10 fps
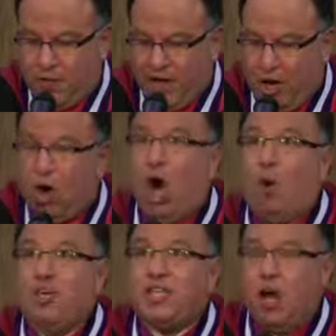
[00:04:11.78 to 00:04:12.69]
They are
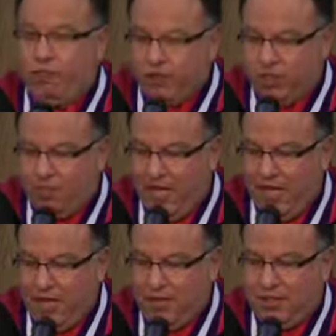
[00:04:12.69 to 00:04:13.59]
always helpful to
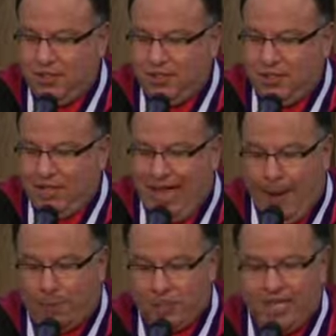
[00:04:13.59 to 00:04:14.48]
me,
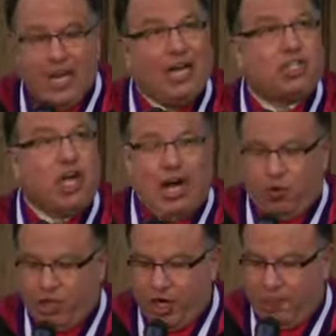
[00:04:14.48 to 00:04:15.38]
happily not shy
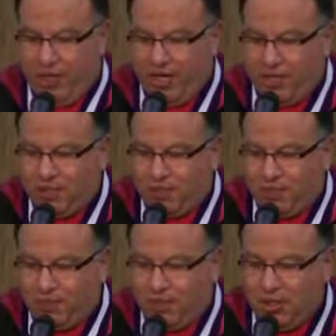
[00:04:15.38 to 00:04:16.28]
with their
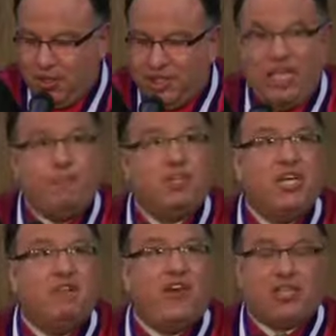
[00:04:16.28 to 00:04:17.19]
opinions,
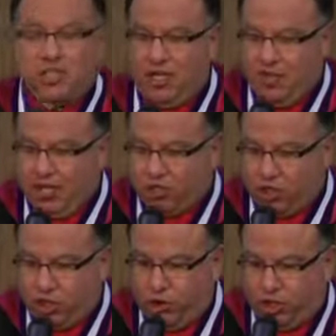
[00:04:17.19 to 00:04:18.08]
deeply invested in the
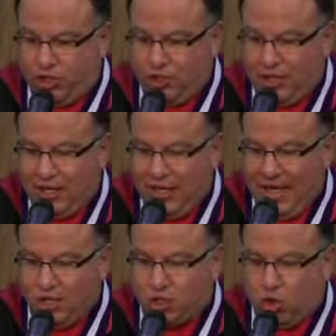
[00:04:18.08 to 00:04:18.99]
institution,
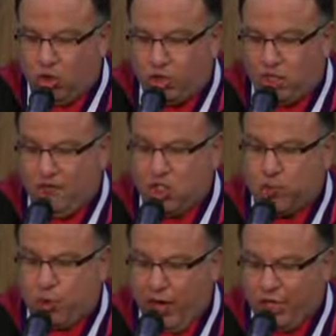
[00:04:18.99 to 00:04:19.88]
and sources of
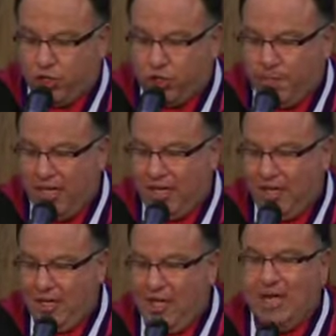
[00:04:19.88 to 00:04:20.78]
inspiration to me
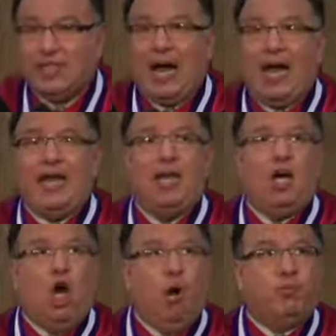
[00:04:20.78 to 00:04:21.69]
as I
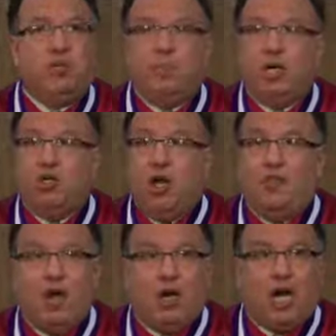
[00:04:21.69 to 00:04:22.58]
hope to build on
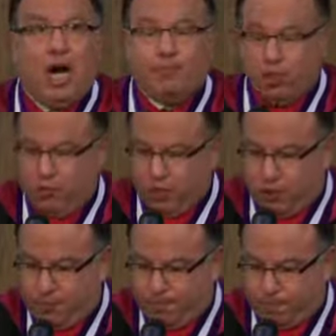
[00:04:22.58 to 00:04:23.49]
their
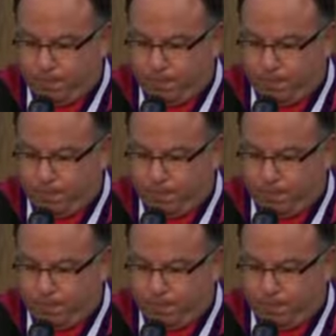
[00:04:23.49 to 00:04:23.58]
accomplishments.